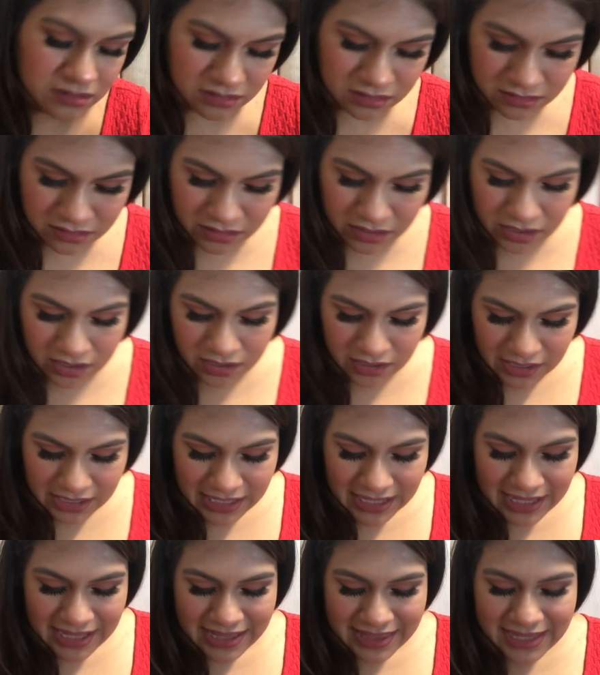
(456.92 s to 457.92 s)
Okay.
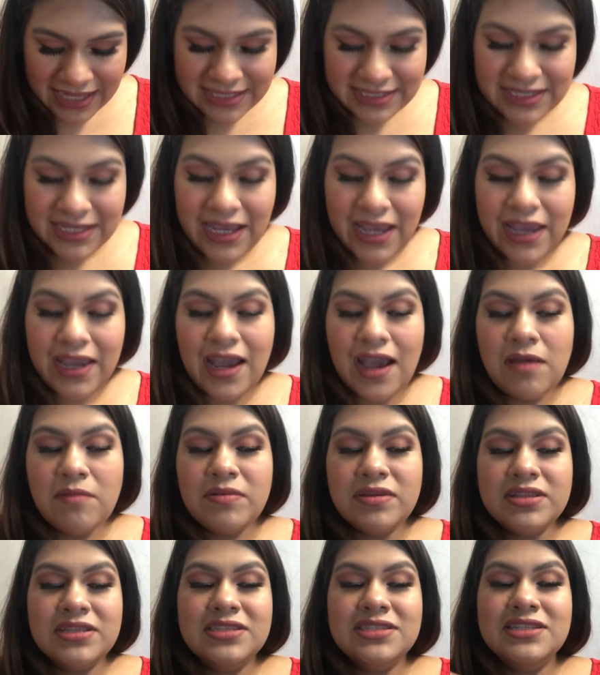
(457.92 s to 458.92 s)
Next thing I got
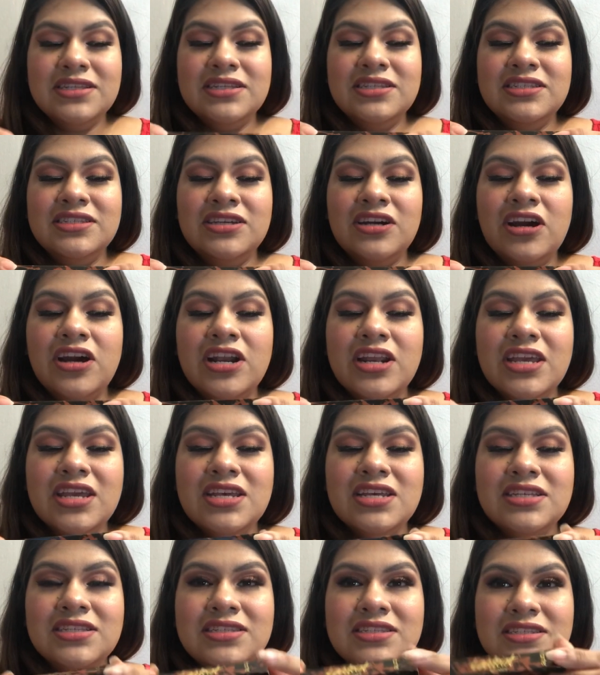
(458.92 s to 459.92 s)
was the Tarteist.